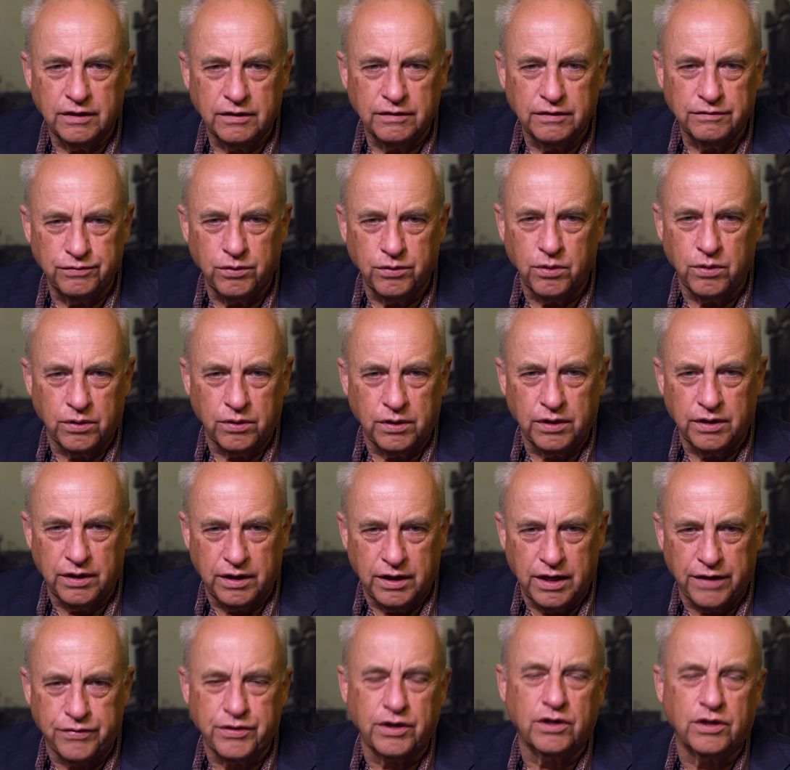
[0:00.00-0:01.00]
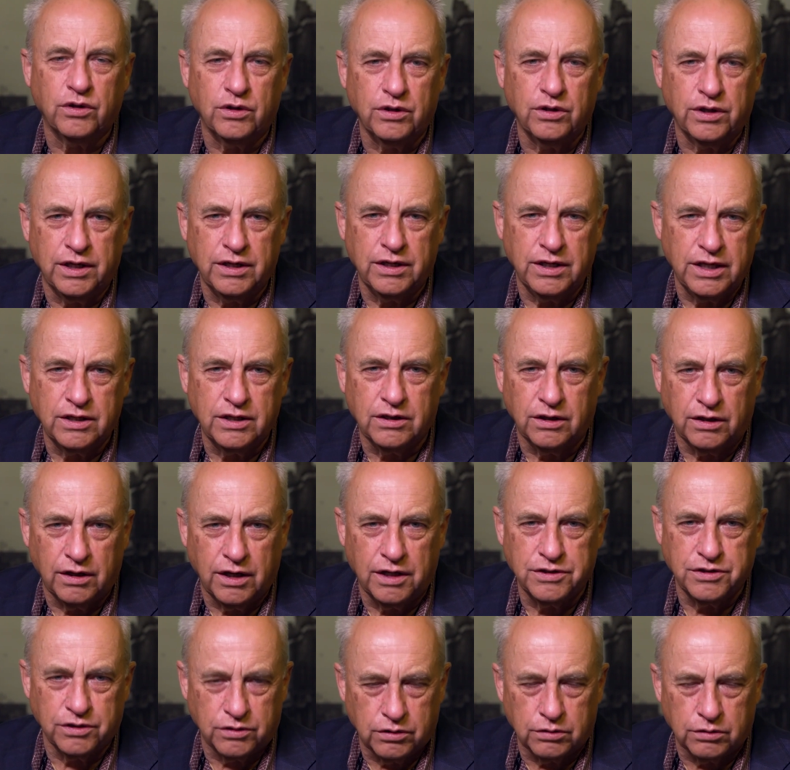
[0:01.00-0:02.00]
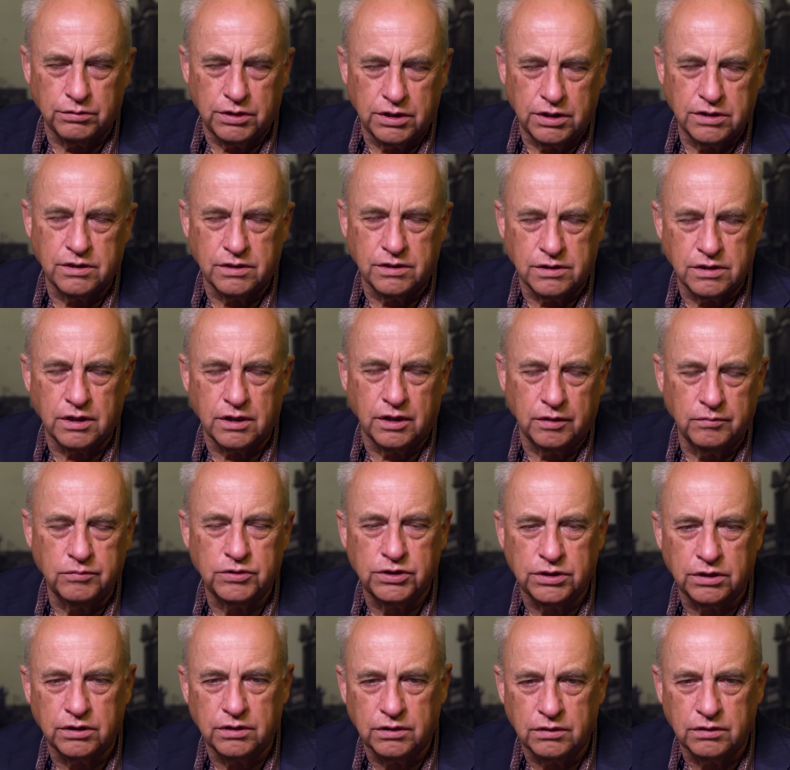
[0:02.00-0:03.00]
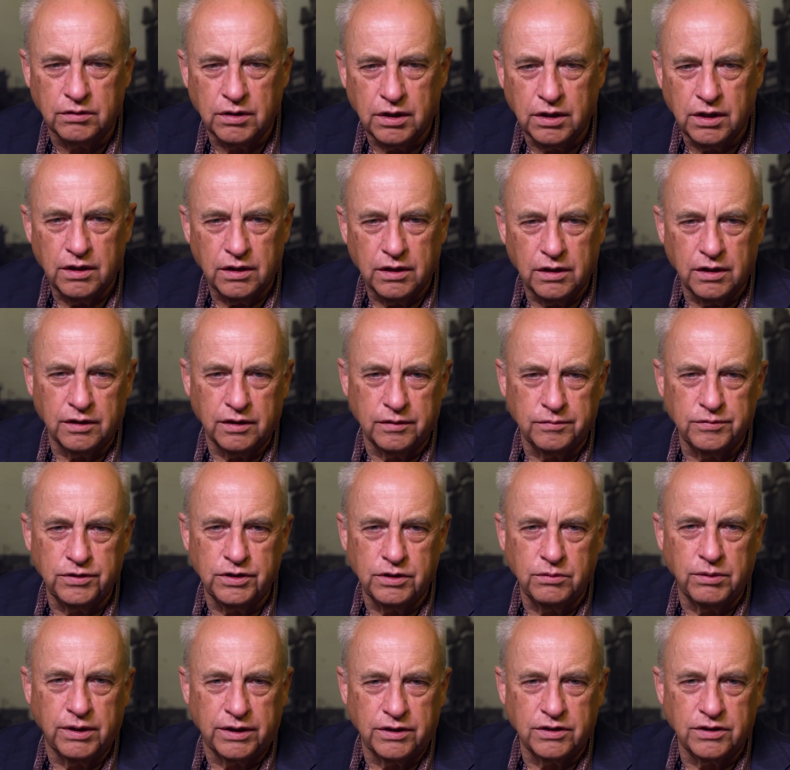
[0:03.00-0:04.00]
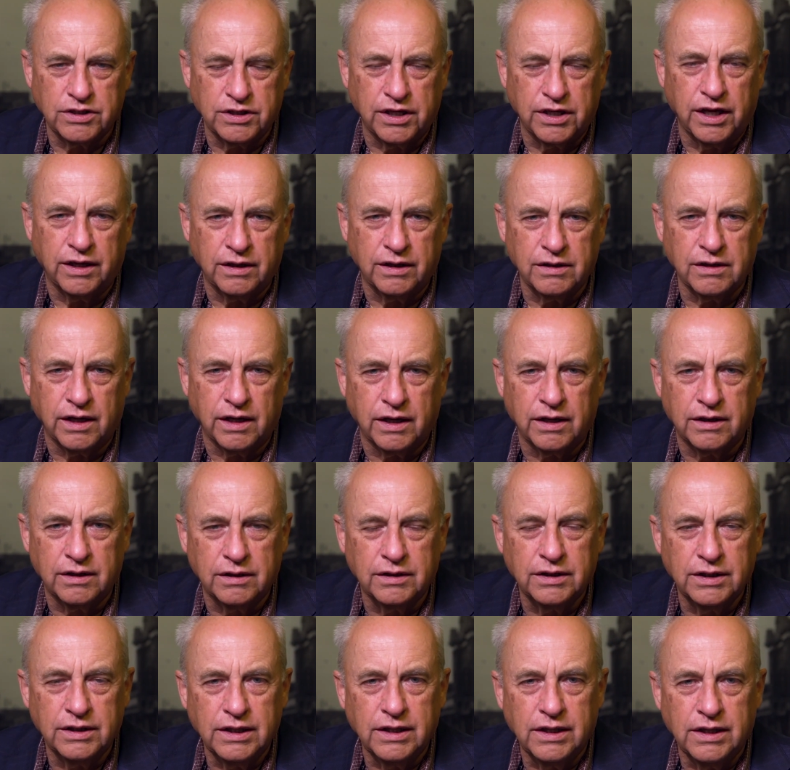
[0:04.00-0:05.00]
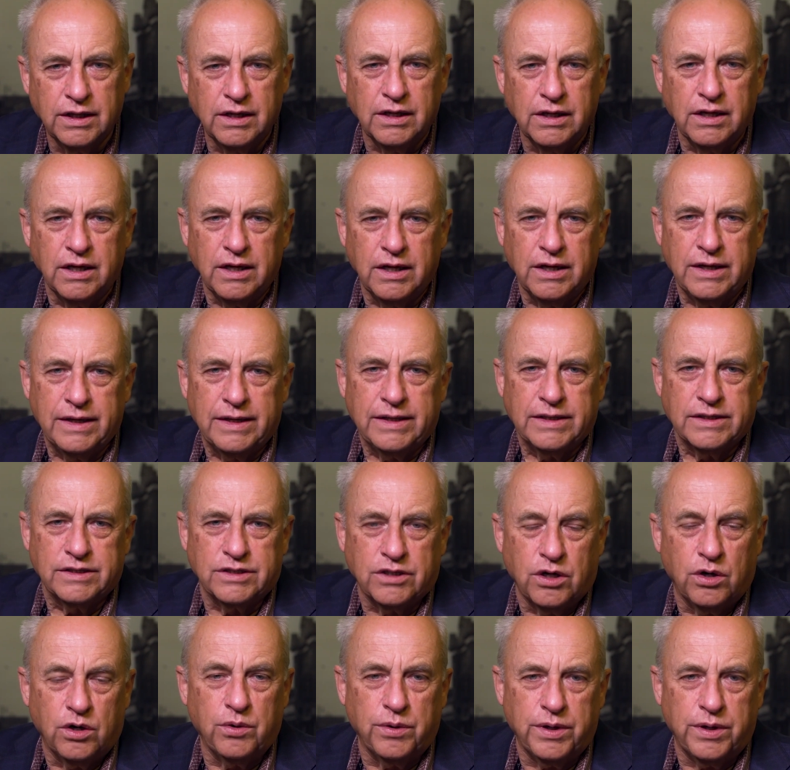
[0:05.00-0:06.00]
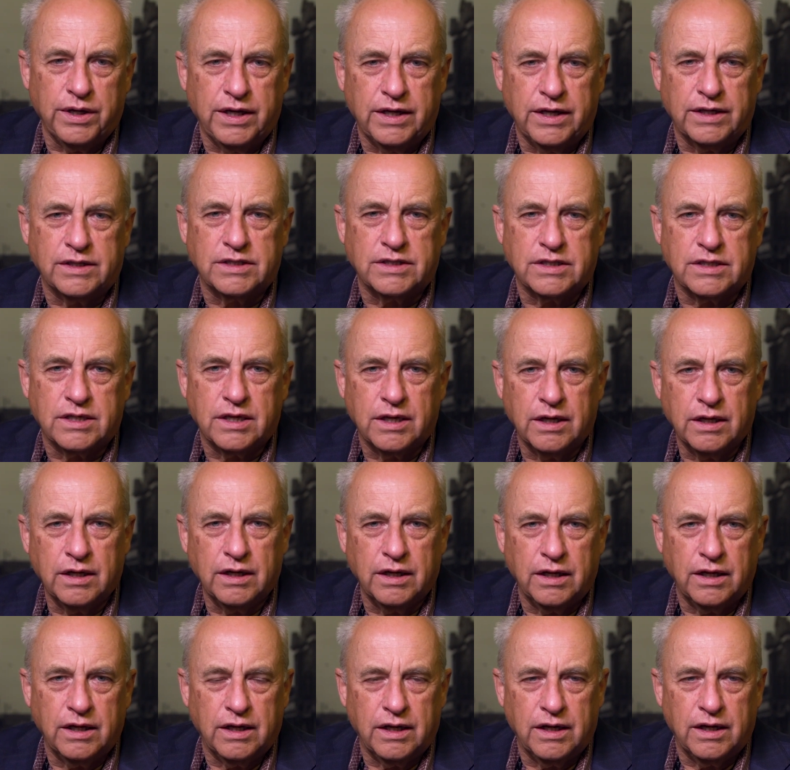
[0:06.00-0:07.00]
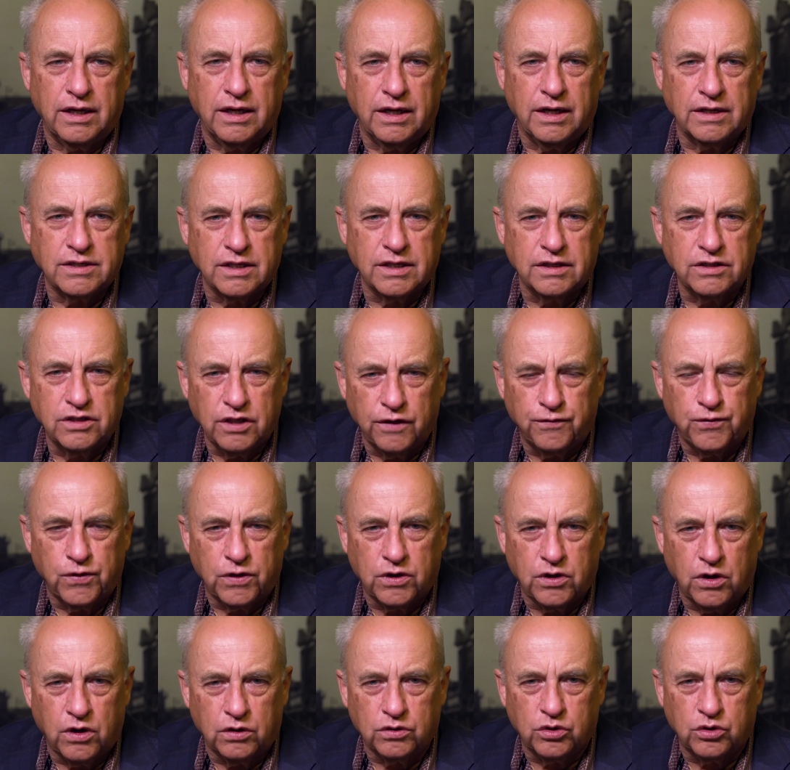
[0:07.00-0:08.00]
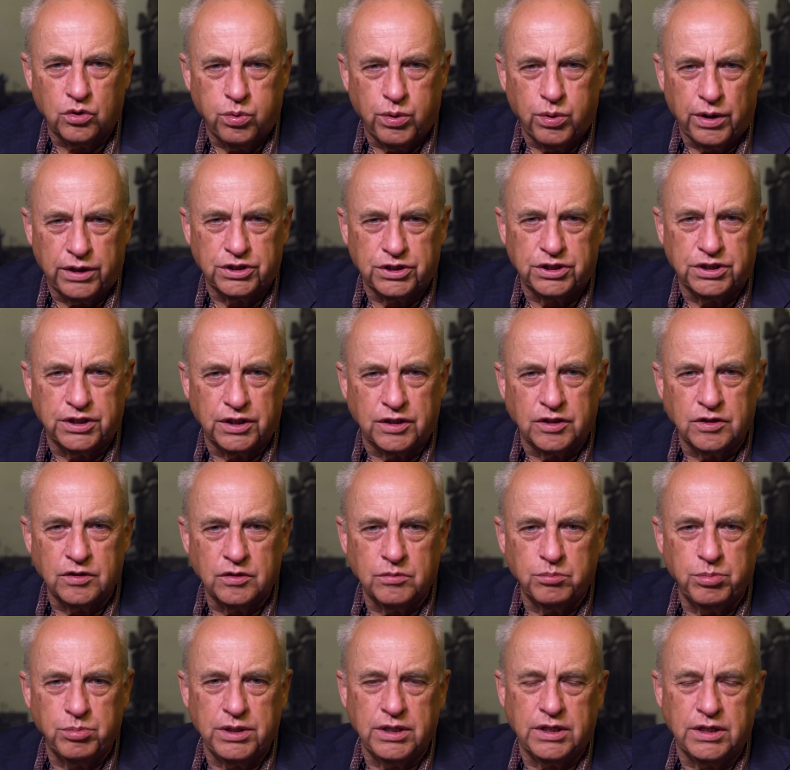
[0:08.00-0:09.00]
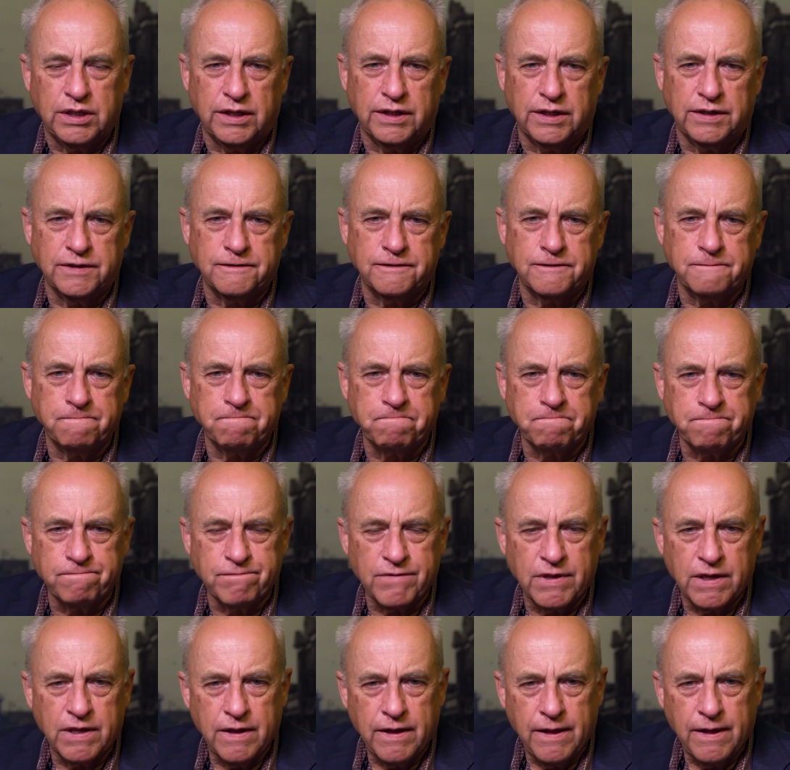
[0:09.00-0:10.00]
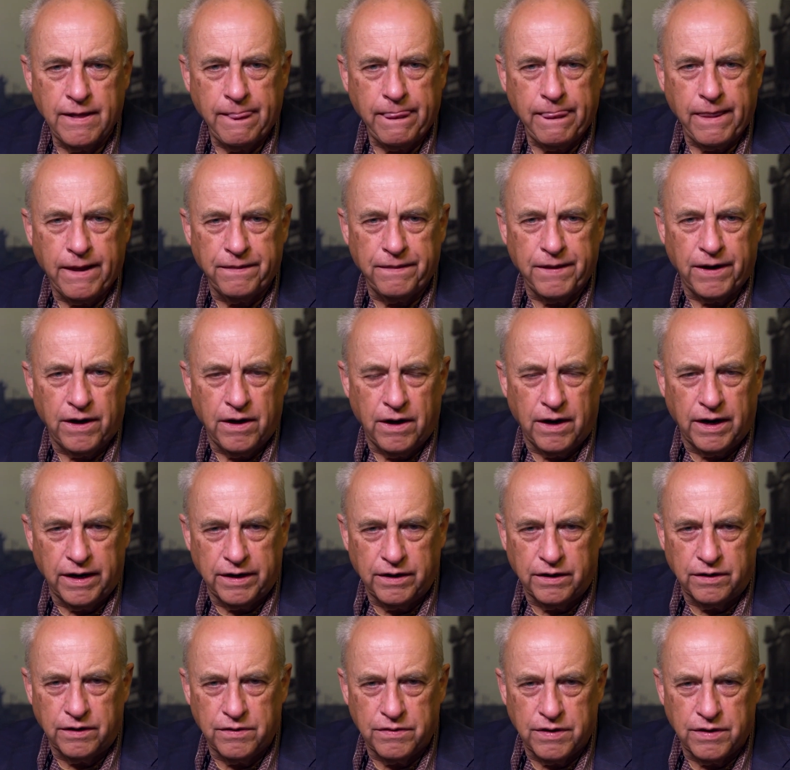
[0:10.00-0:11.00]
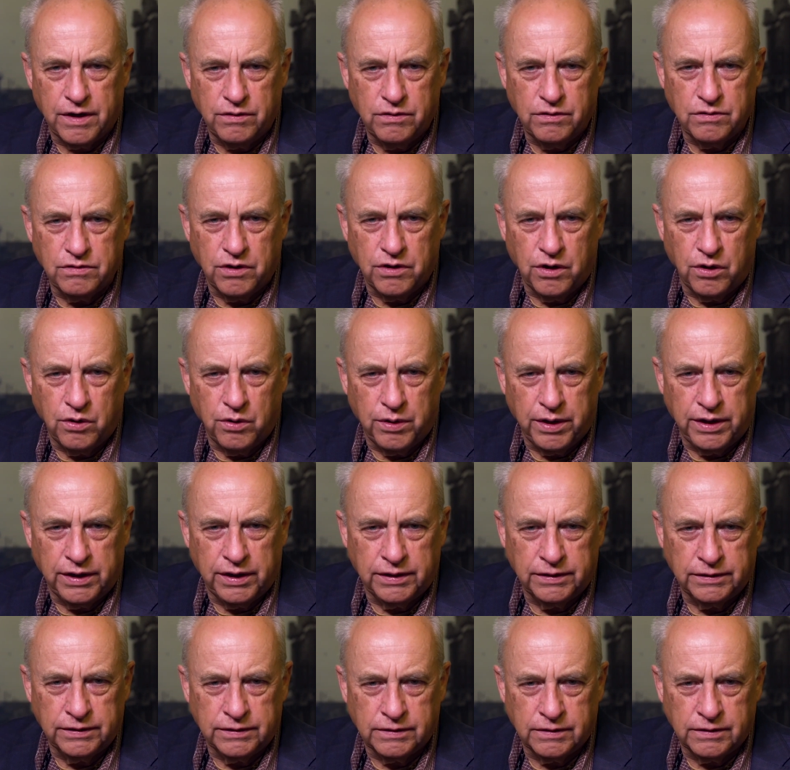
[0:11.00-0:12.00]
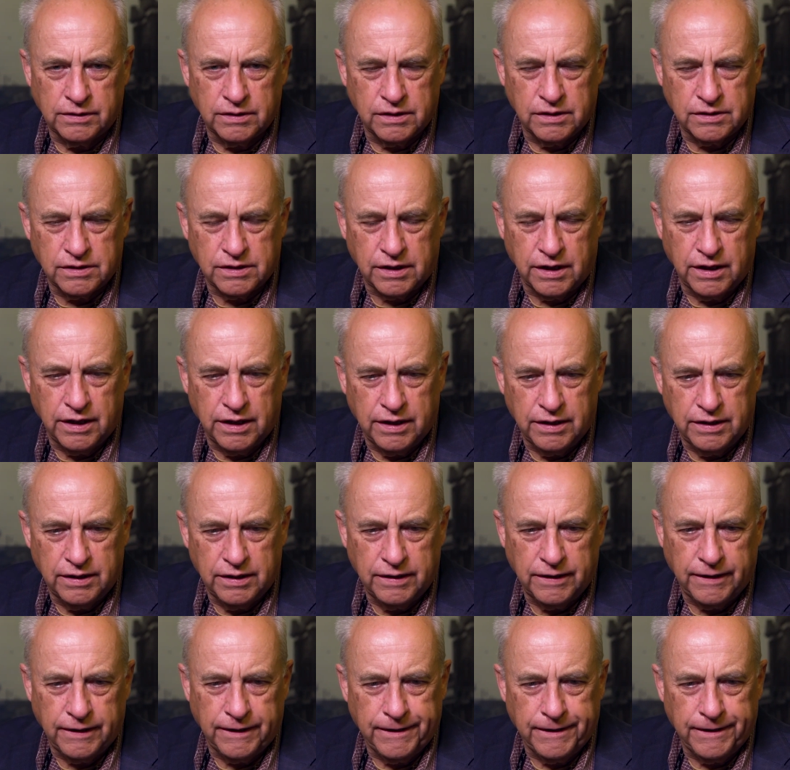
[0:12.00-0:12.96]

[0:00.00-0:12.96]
for ethical and ecological reasons, I'm sure you understand that. So it's a difficult question, because the higher that you go in, say,